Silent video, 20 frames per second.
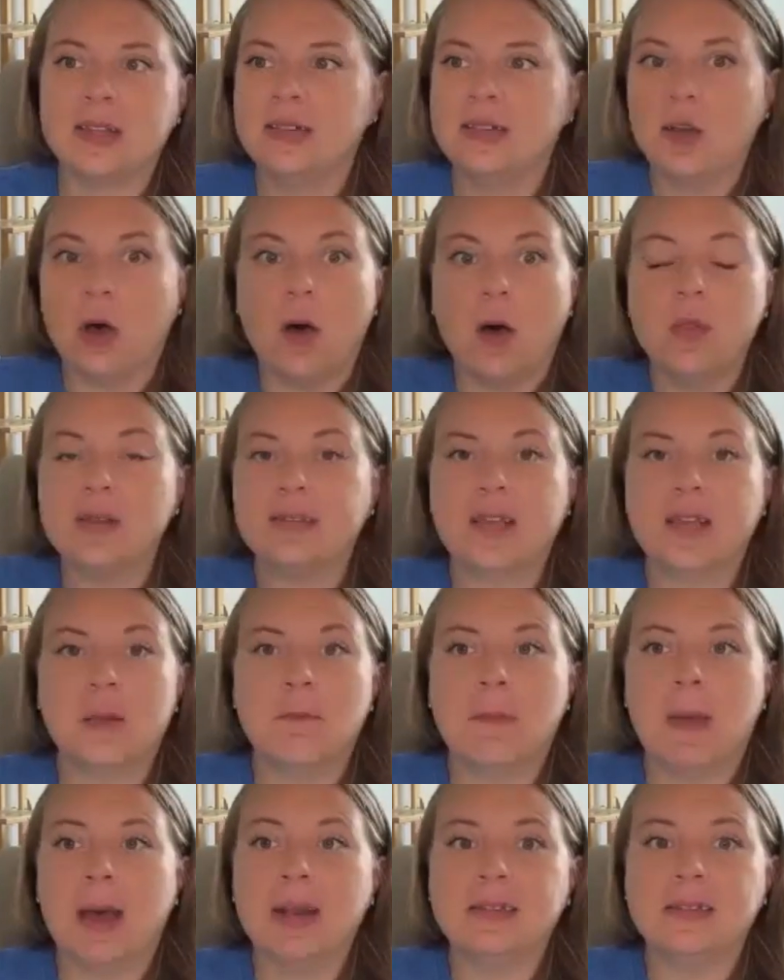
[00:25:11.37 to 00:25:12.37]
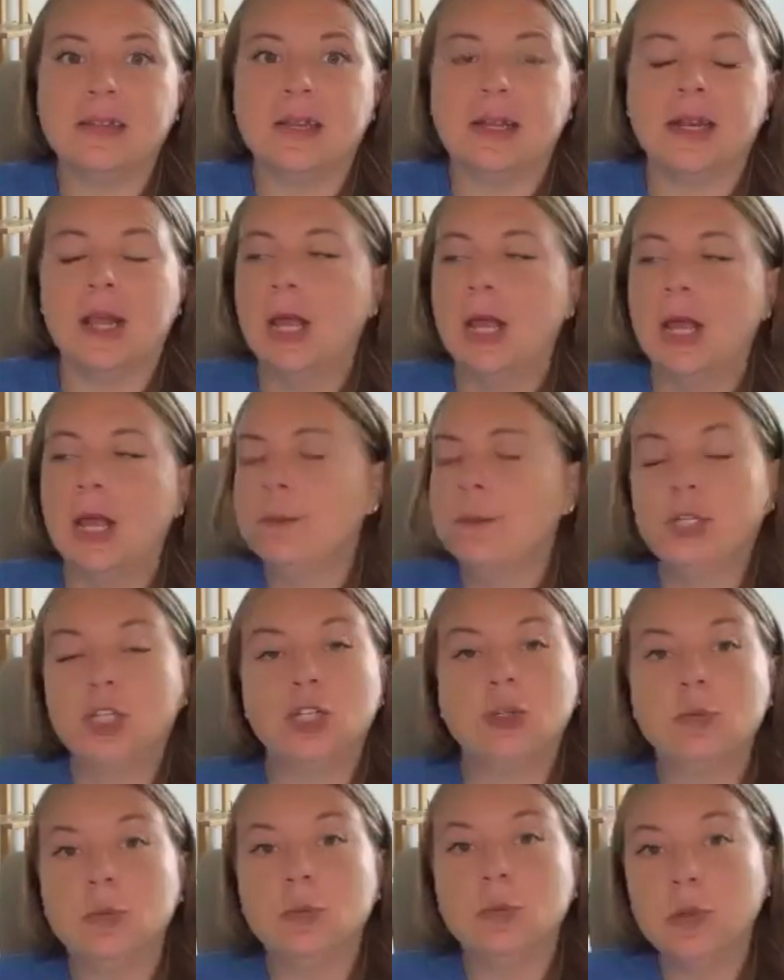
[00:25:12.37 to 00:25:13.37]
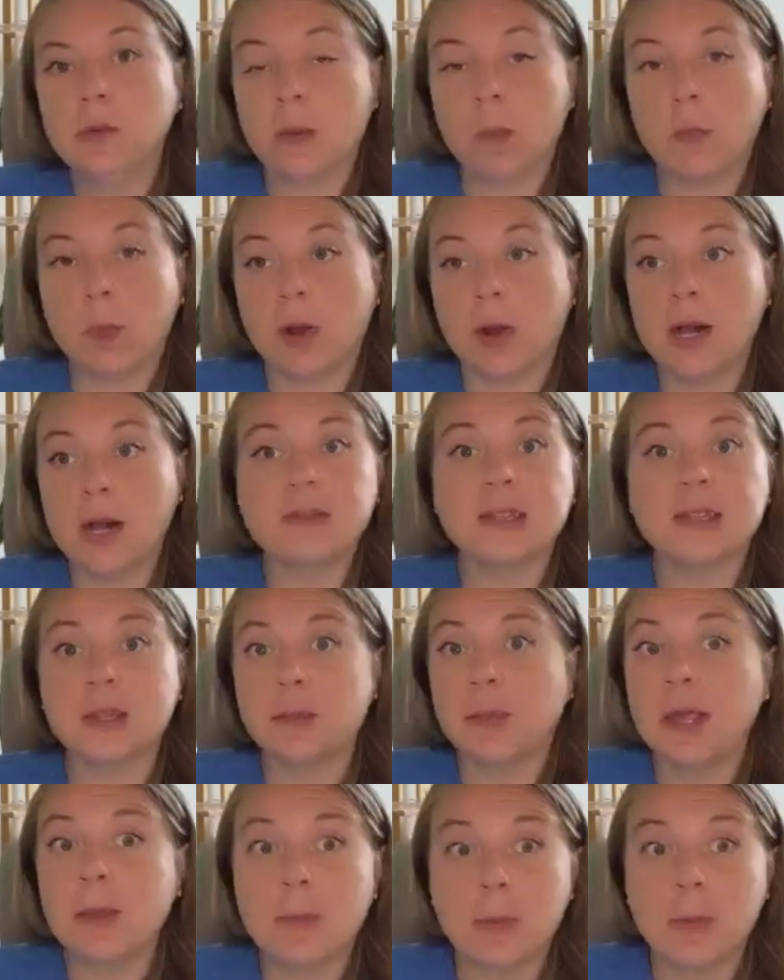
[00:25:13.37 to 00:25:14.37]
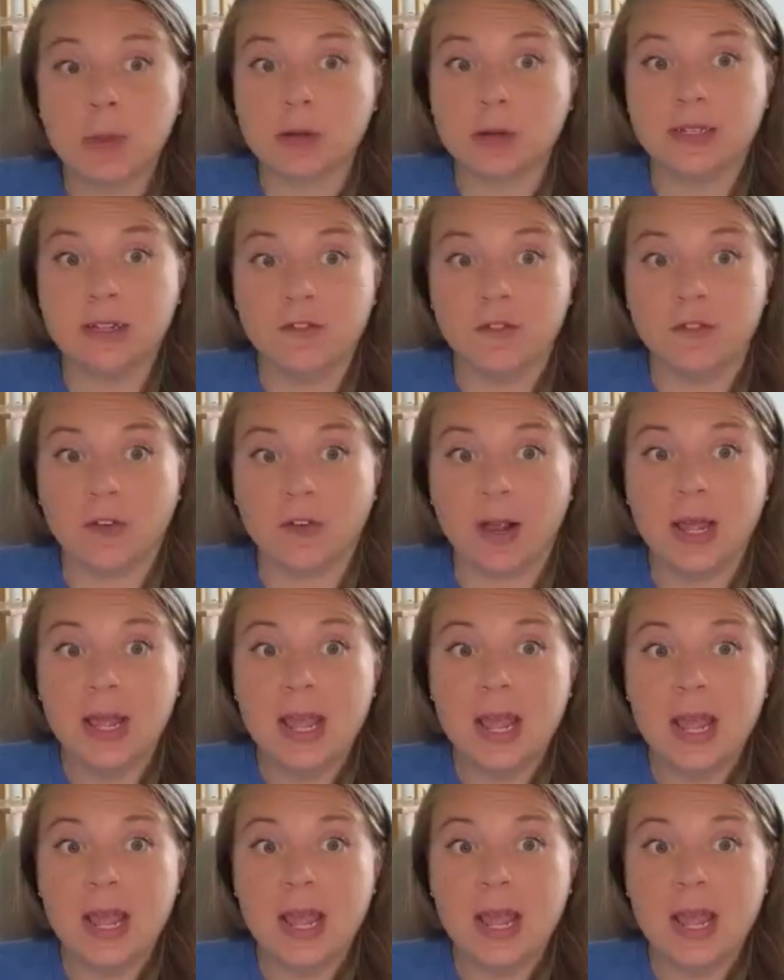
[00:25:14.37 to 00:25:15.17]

It's all the same medicine, but you move somewhere else and the people are different.